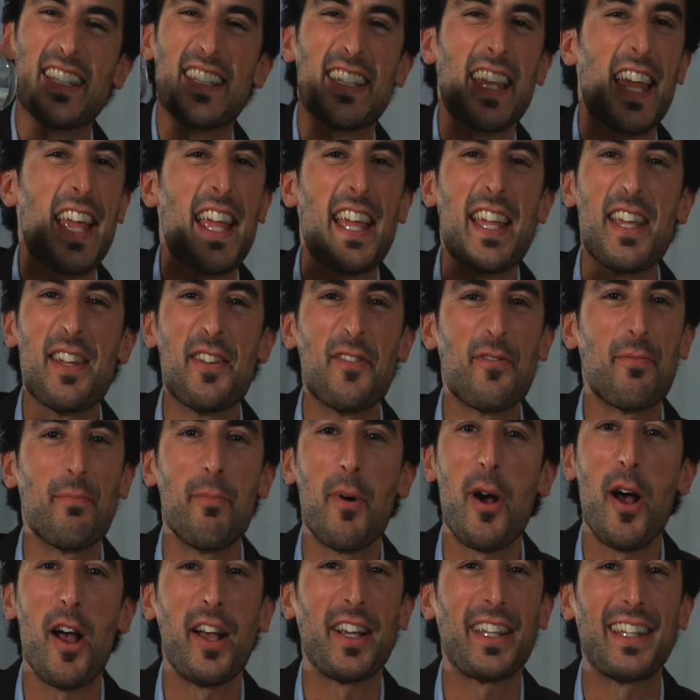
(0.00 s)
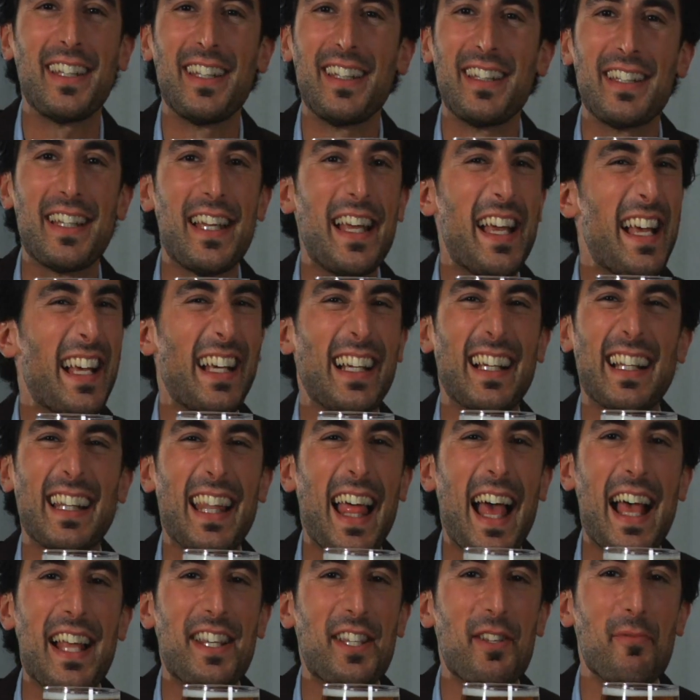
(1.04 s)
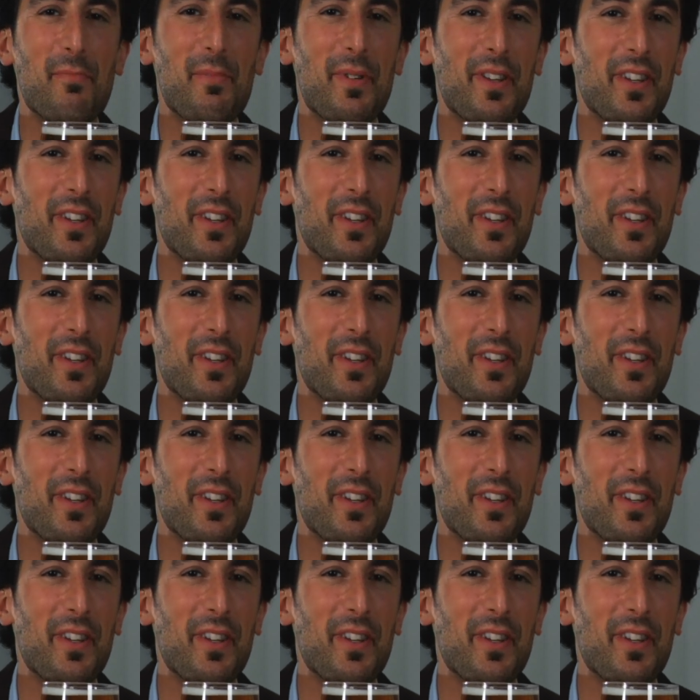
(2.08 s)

Dave mocking glass of